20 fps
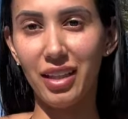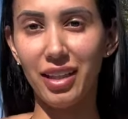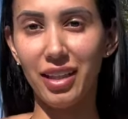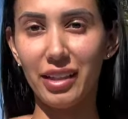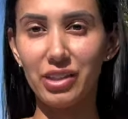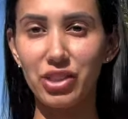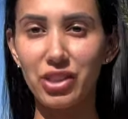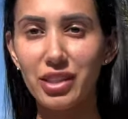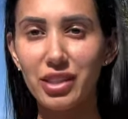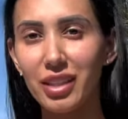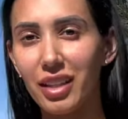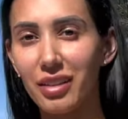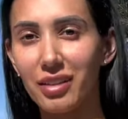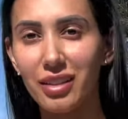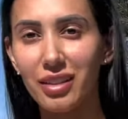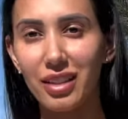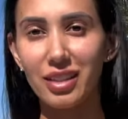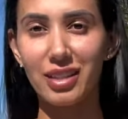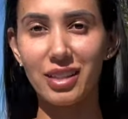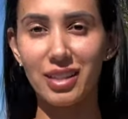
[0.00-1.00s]
It just
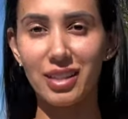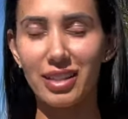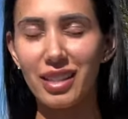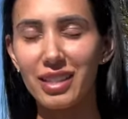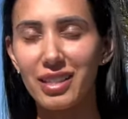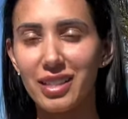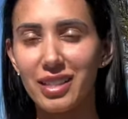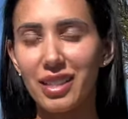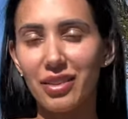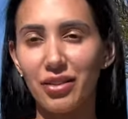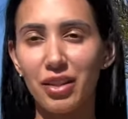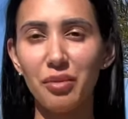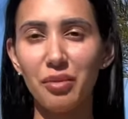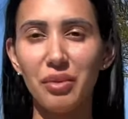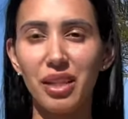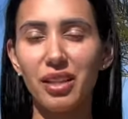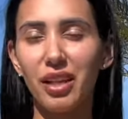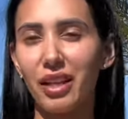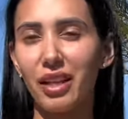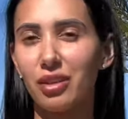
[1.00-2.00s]
is, it's giving
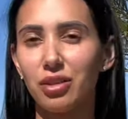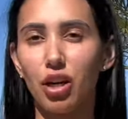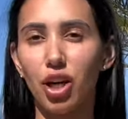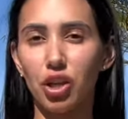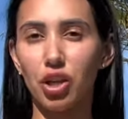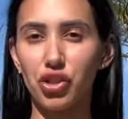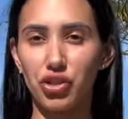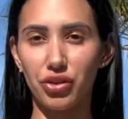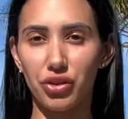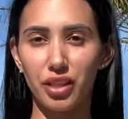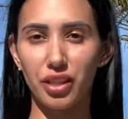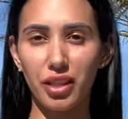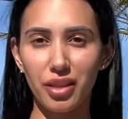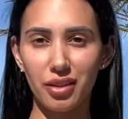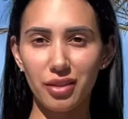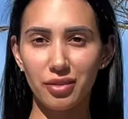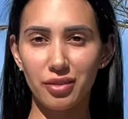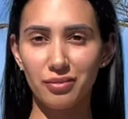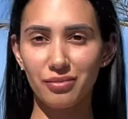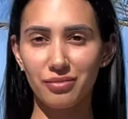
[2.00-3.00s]
me like luxury
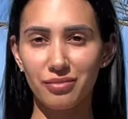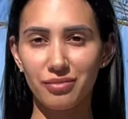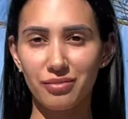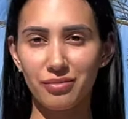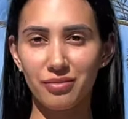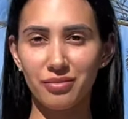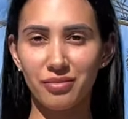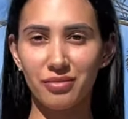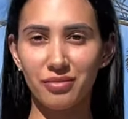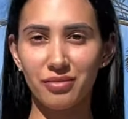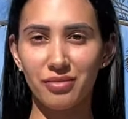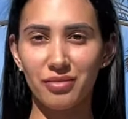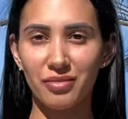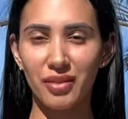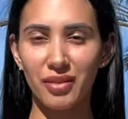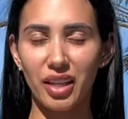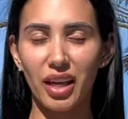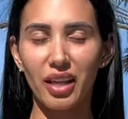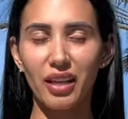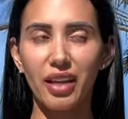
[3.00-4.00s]

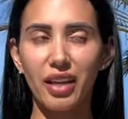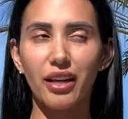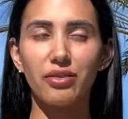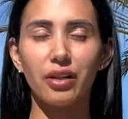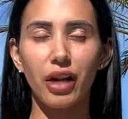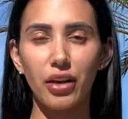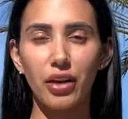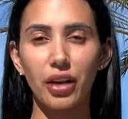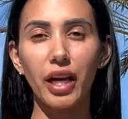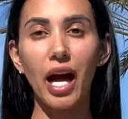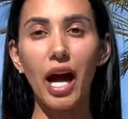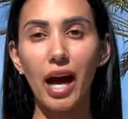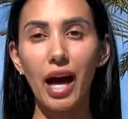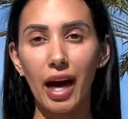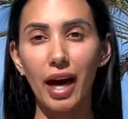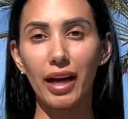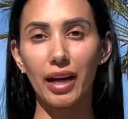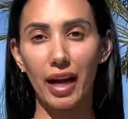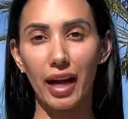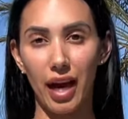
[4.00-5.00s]
and like very
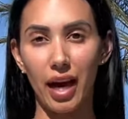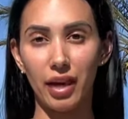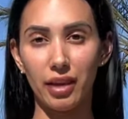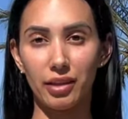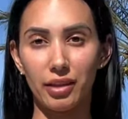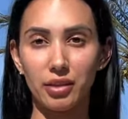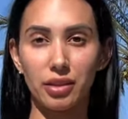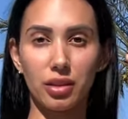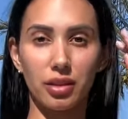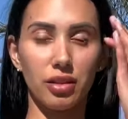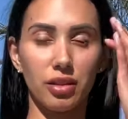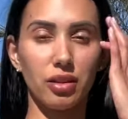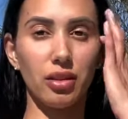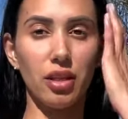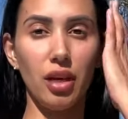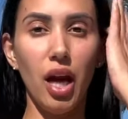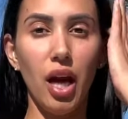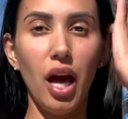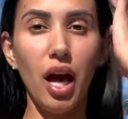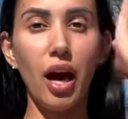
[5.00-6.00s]
high end.
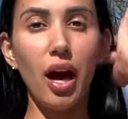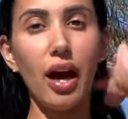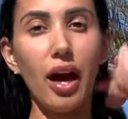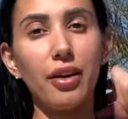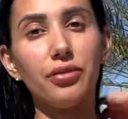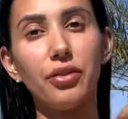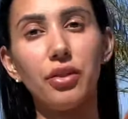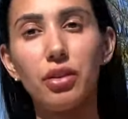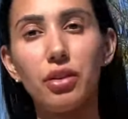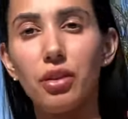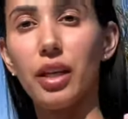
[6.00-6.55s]
I feel